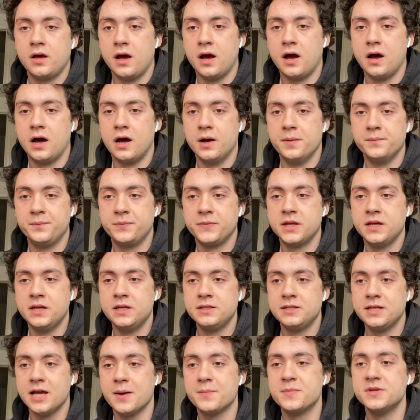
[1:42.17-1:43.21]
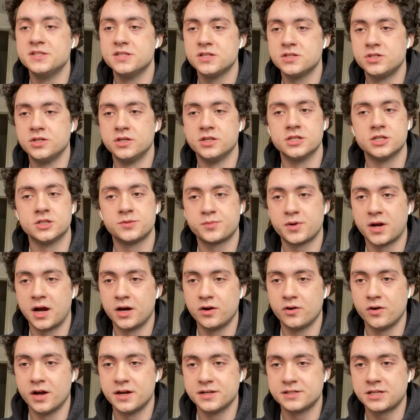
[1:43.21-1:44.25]
The opposition to this
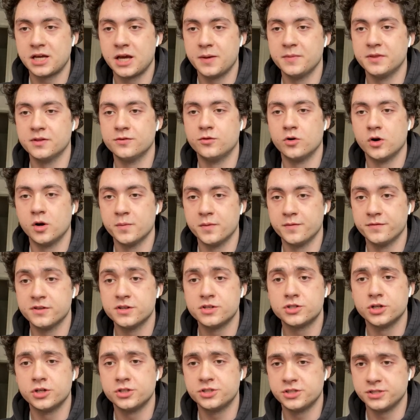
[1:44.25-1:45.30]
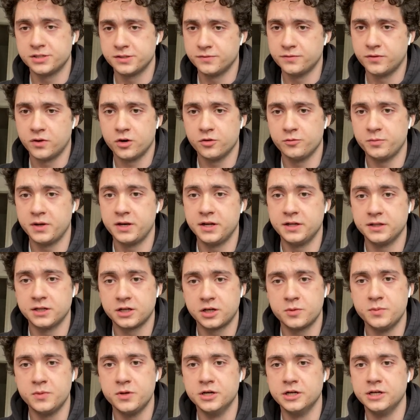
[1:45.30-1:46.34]
progress came in the form of the church's involvement in the
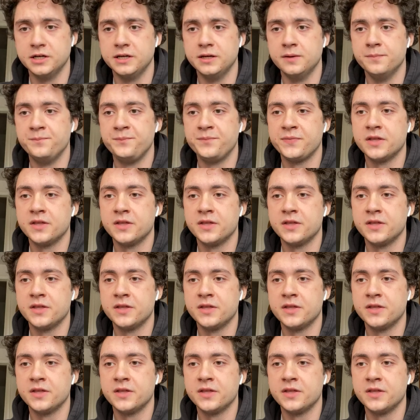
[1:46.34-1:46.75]
community.